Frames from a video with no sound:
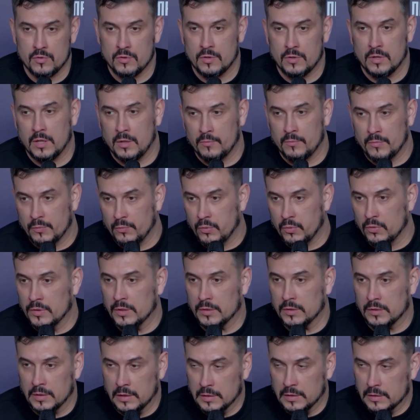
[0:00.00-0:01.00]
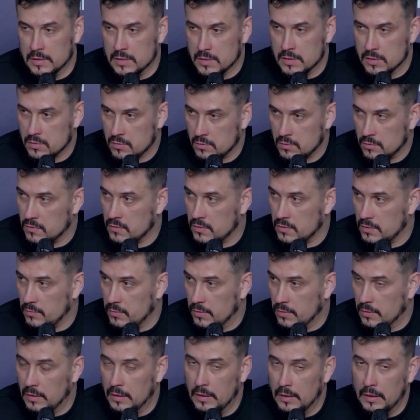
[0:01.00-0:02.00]
they still have the
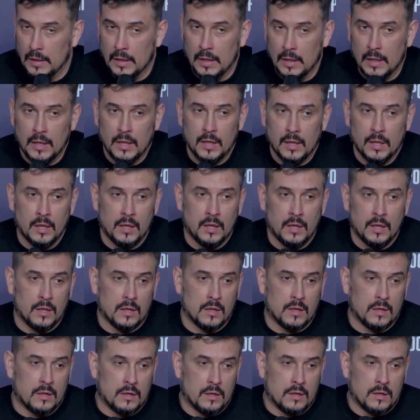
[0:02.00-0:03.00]
status of the